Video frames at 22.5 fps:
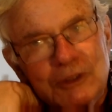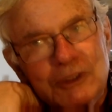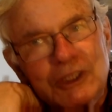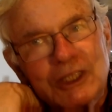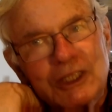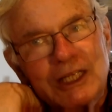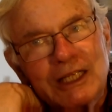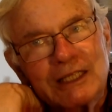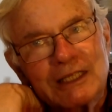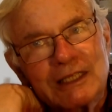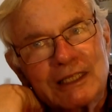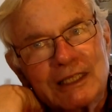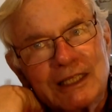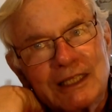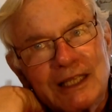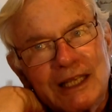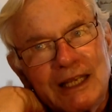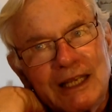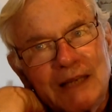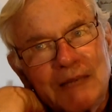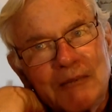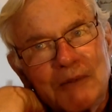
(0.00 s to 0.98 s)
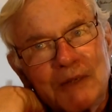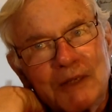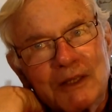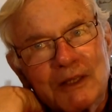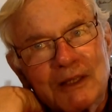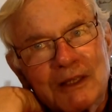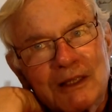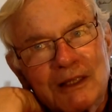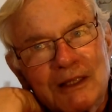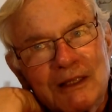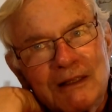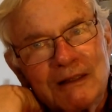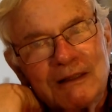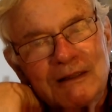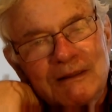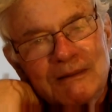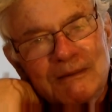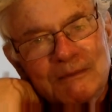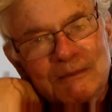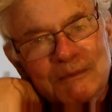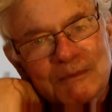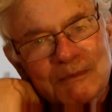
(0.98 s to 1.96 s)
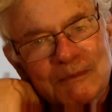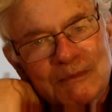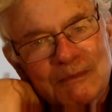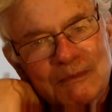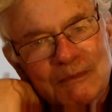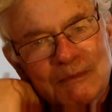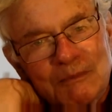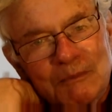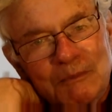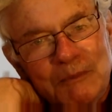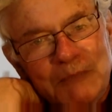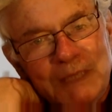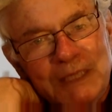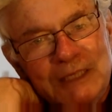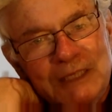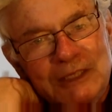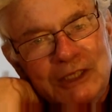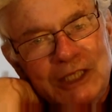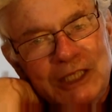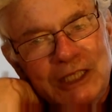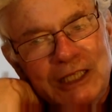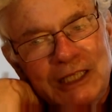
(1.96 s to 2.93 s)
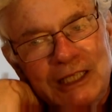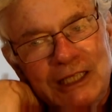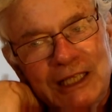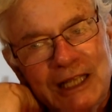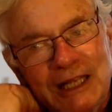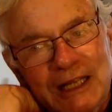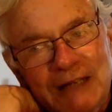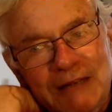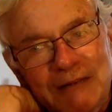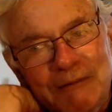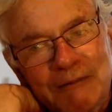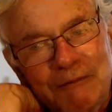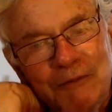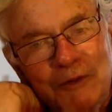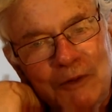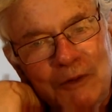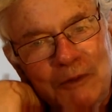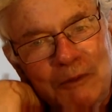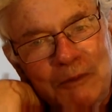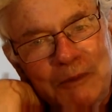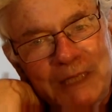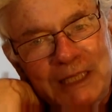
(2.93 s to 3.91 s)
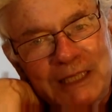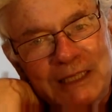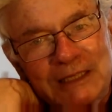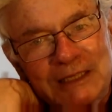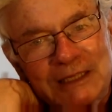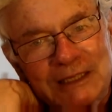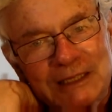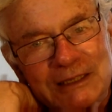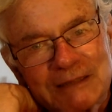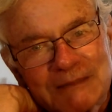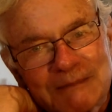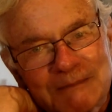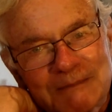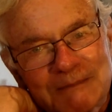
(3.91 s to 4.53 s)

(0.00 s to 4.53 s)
yeah. it's like today with me cheated out of four minutes.